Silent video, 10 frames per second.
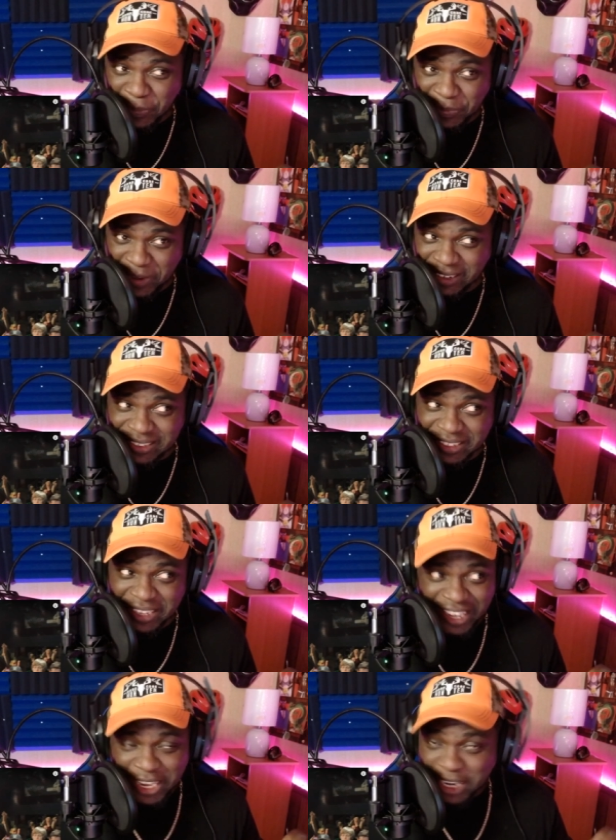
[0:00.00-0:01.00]
because
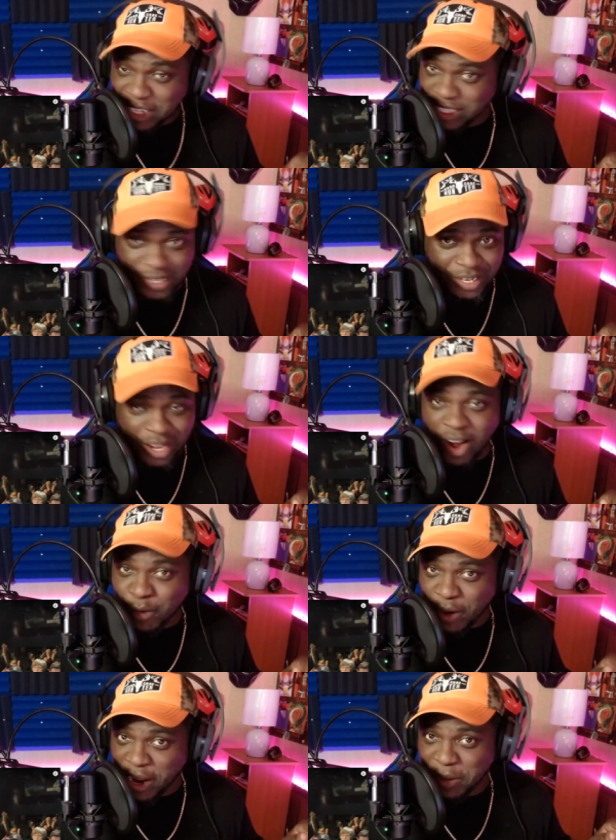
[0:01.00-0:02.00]
the
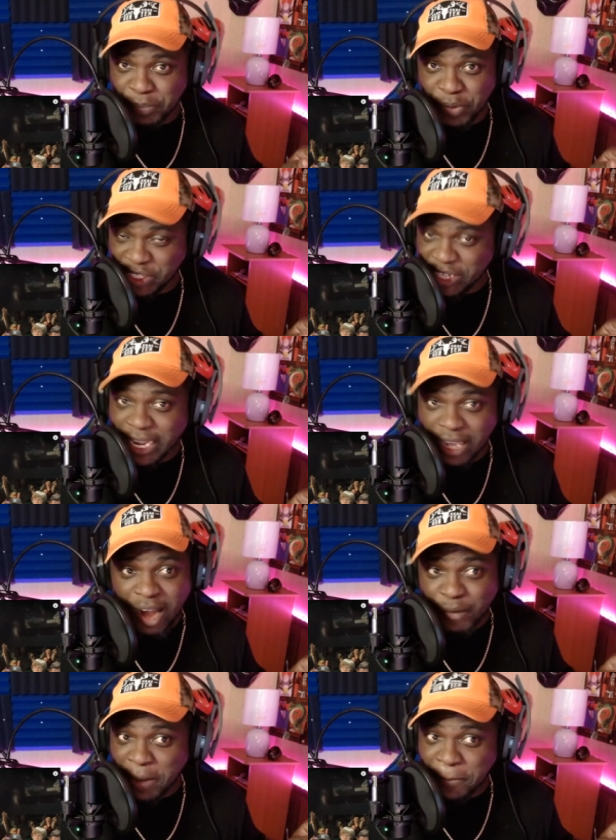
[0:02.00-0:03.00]
Horroh ain't bullshit. Shotty
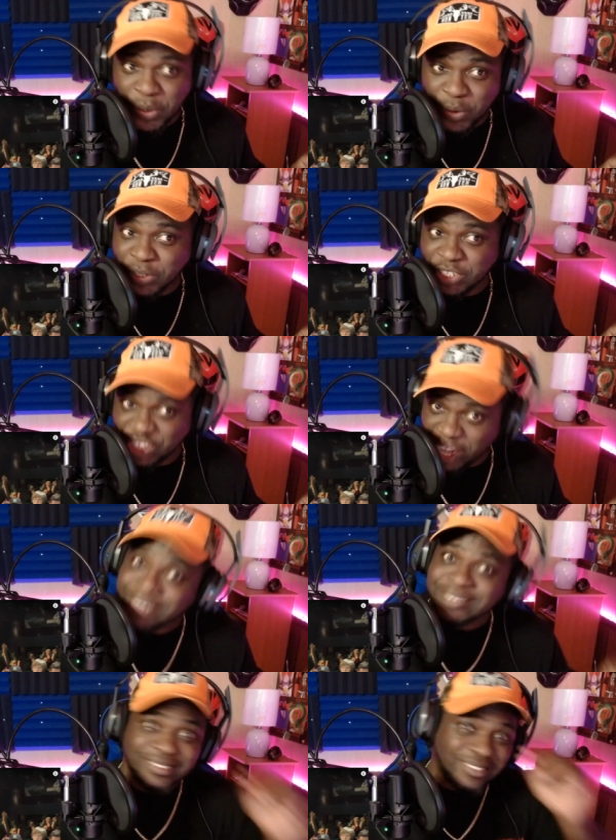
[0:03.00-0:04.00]
Horroh ain't
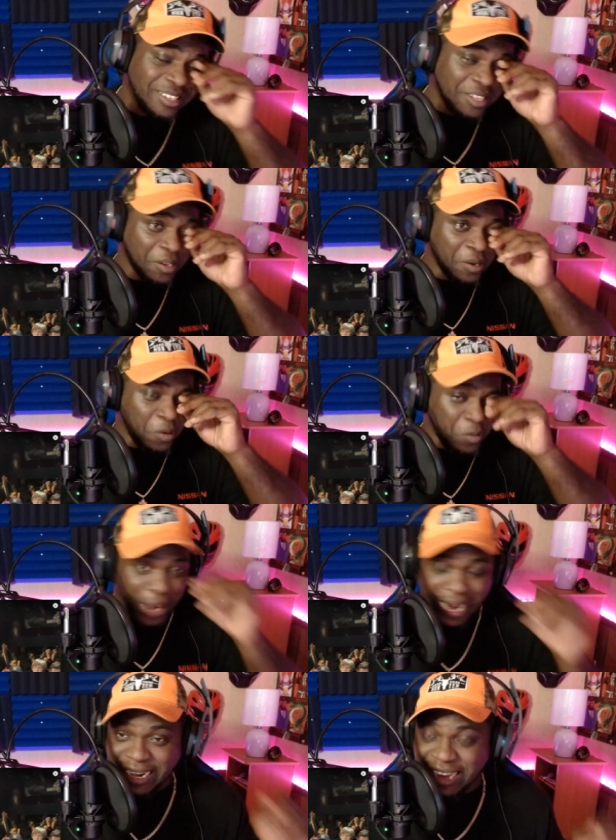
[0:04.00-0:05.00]
Oh
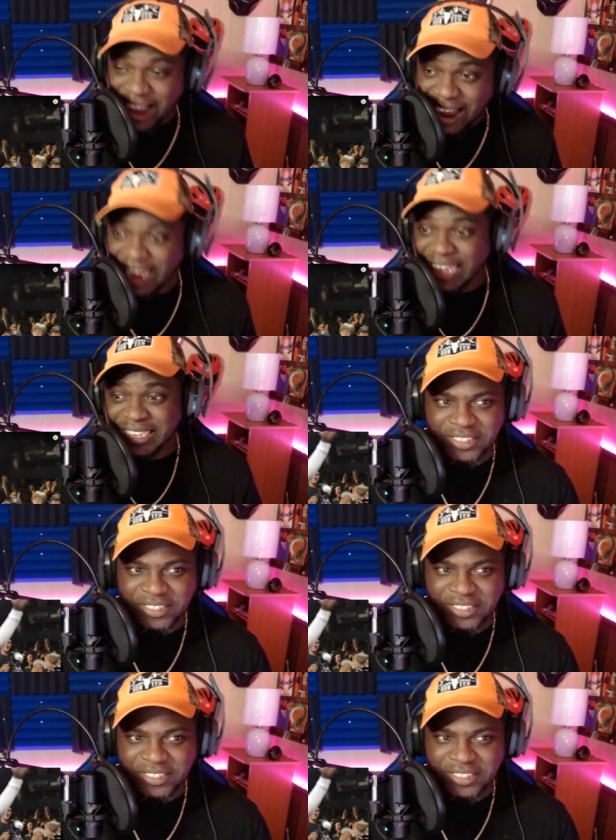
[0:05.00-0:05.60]
my God.